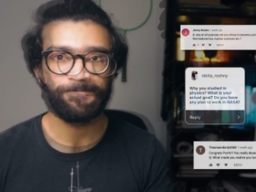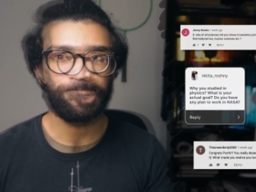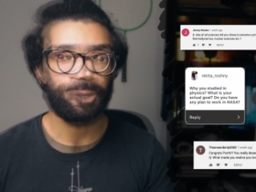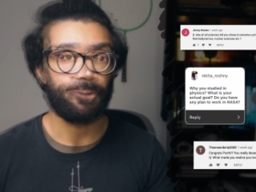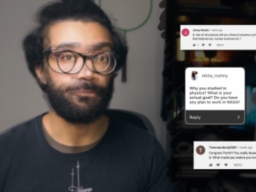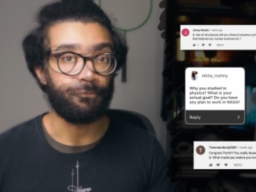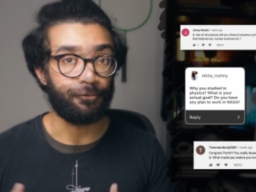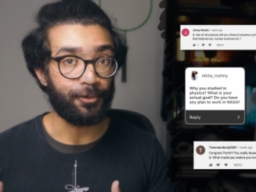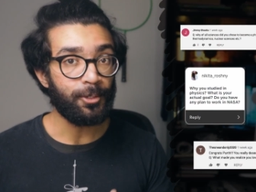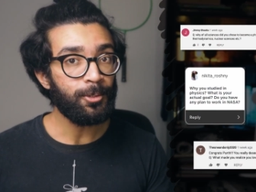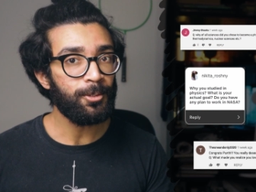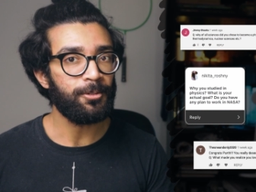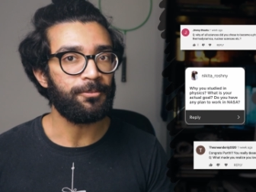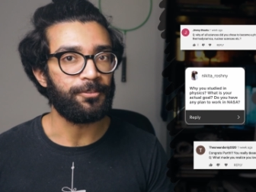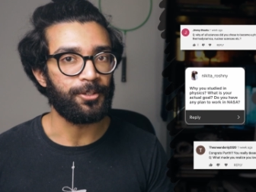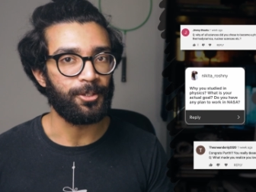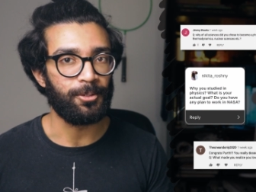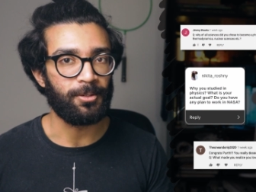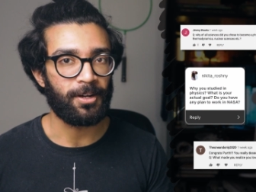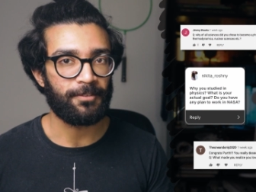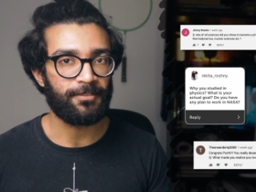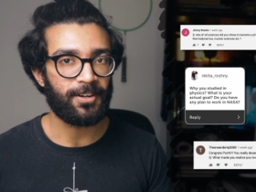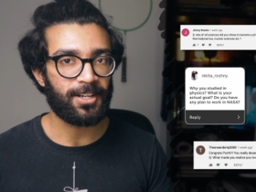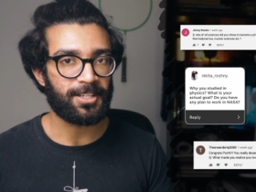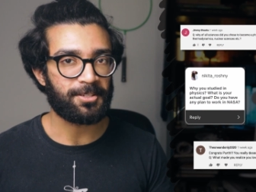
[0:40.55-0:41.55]
A few of
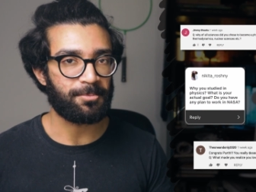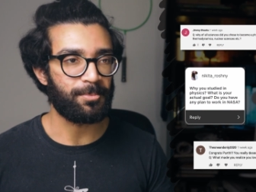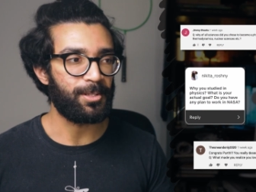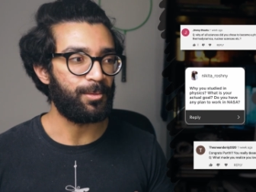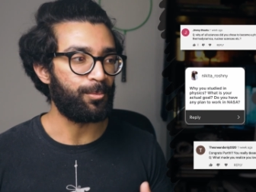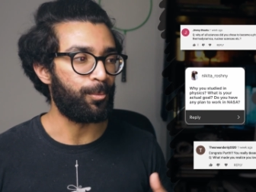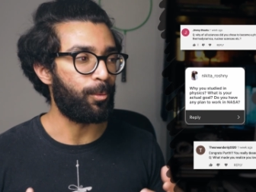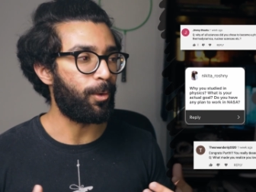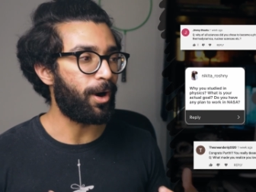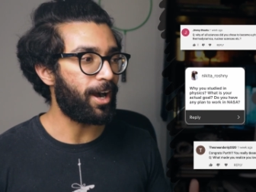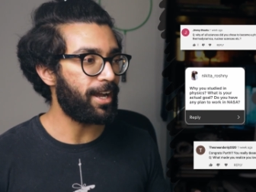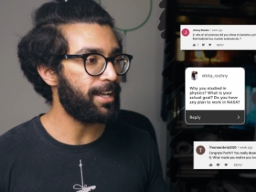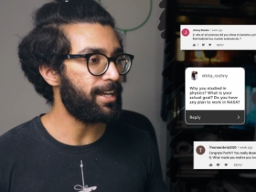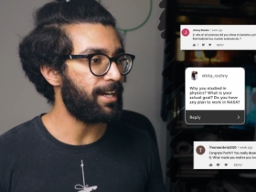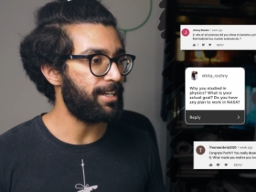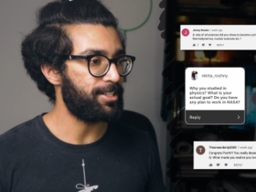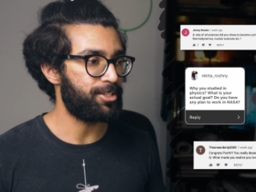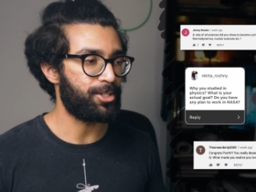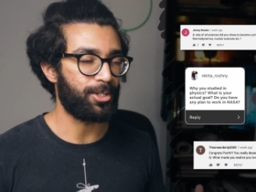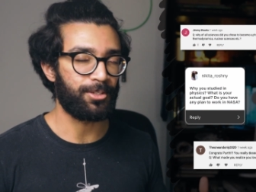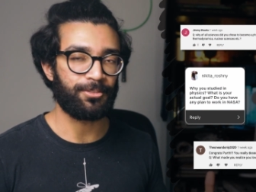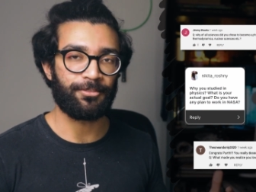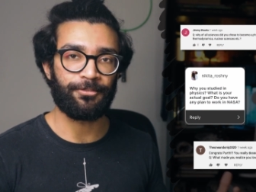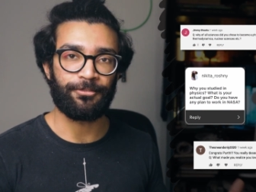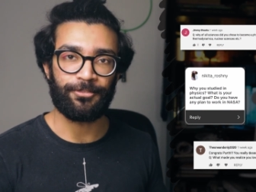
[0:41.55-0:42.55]
you have asked me why I
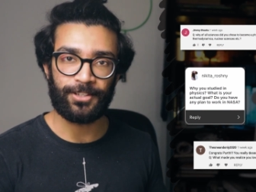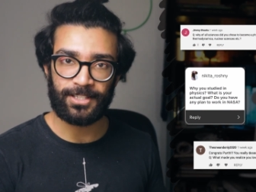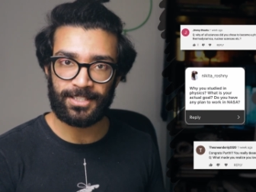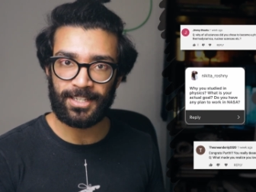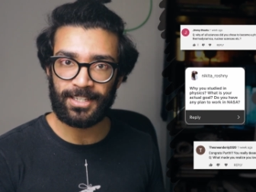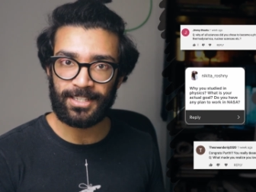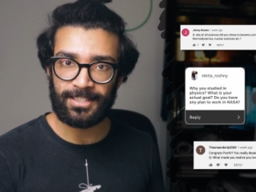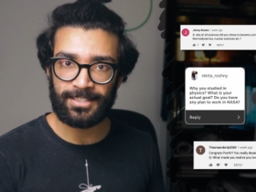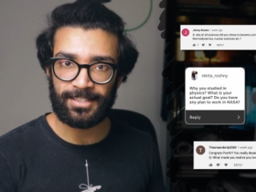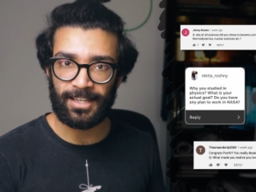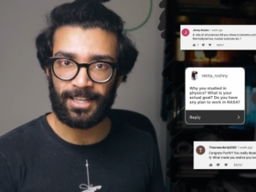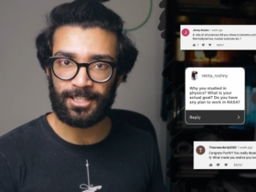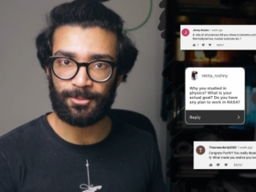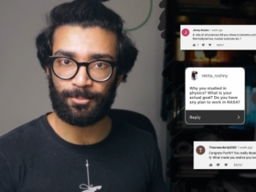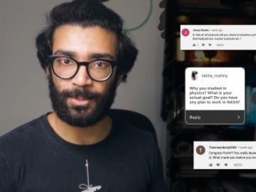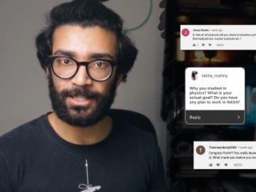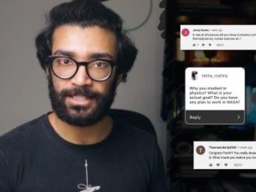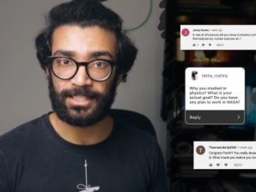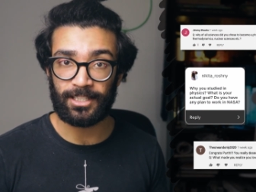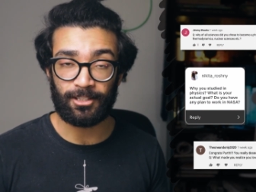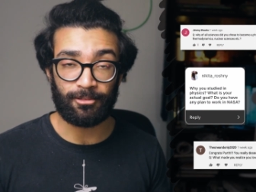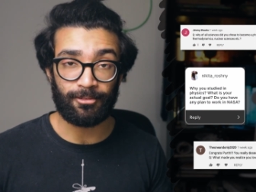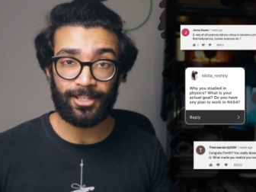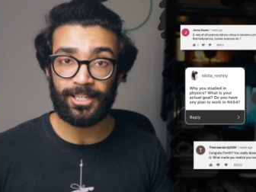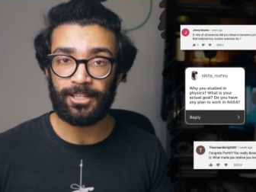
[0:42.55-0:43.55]
chose physics as my
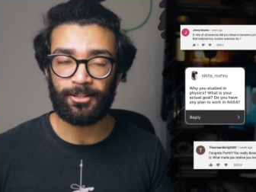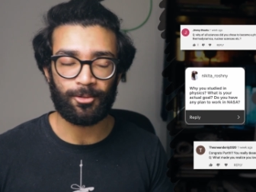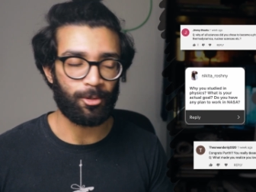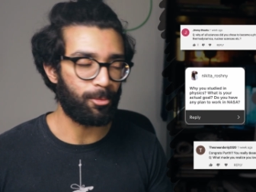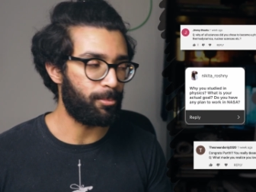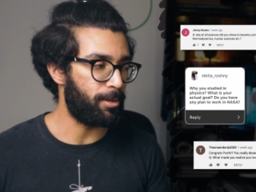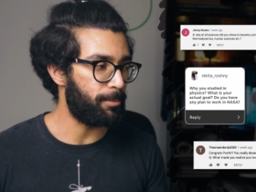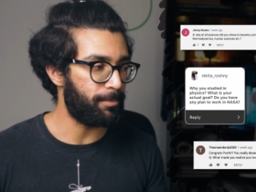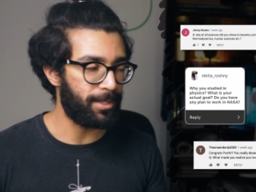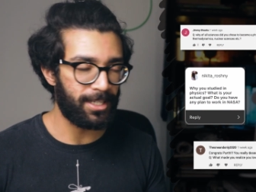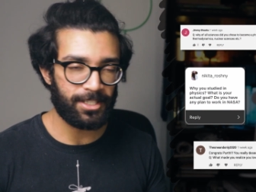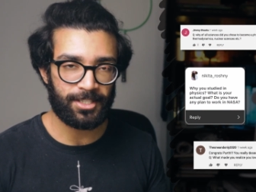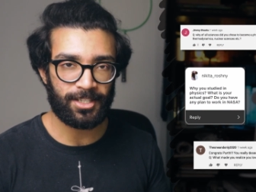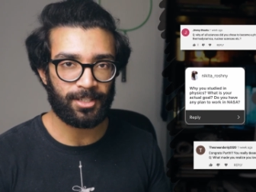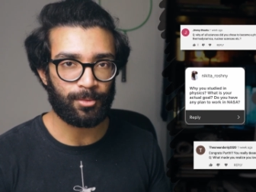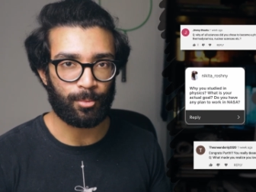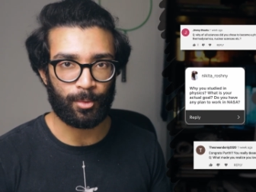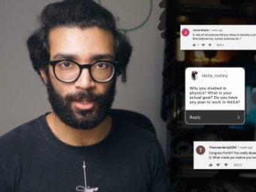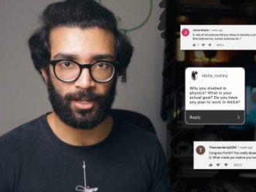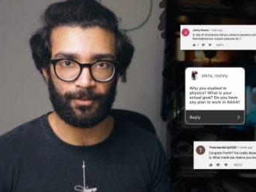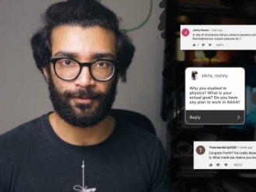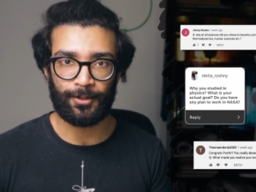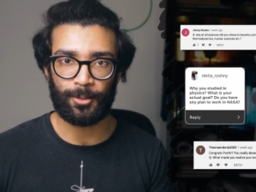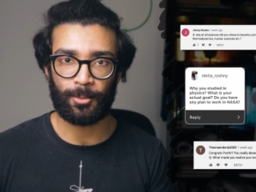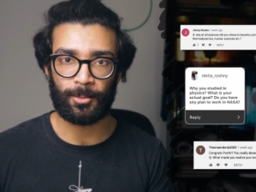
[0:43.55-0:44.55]
degree or my major,
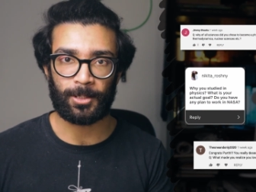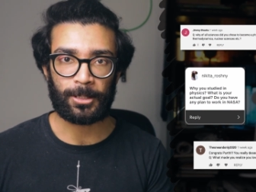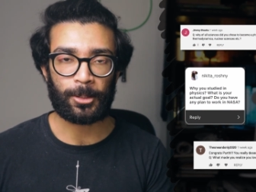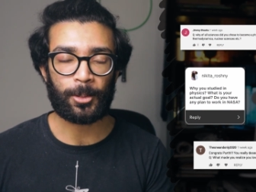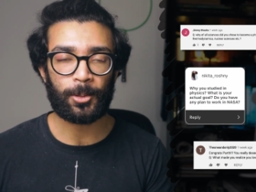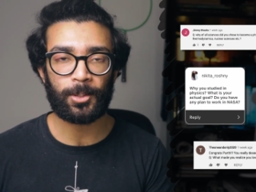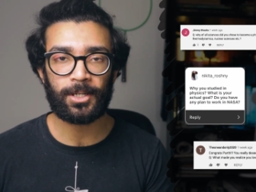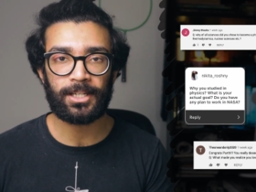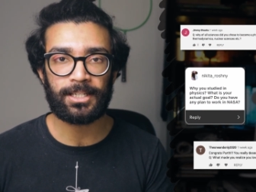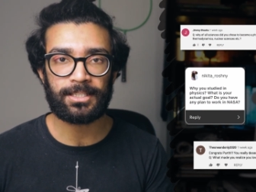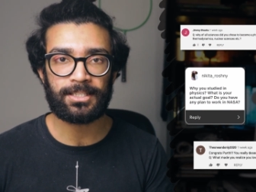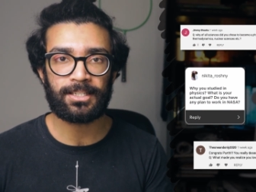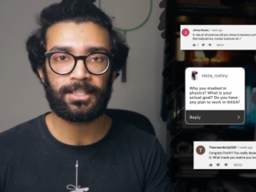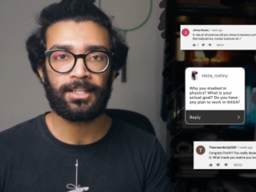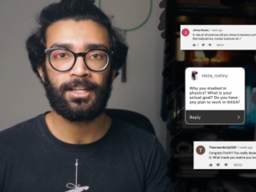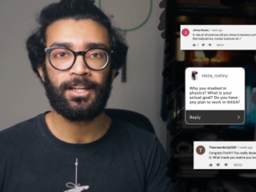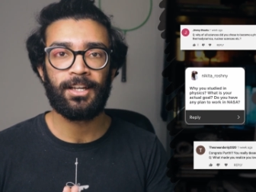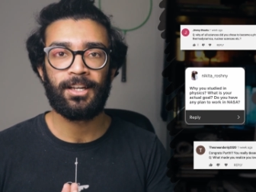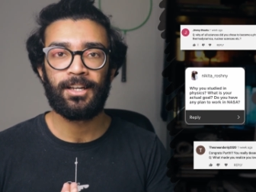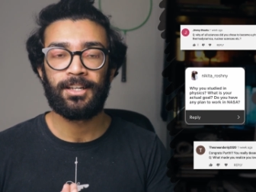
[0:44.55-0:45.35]
whatever you want to call it,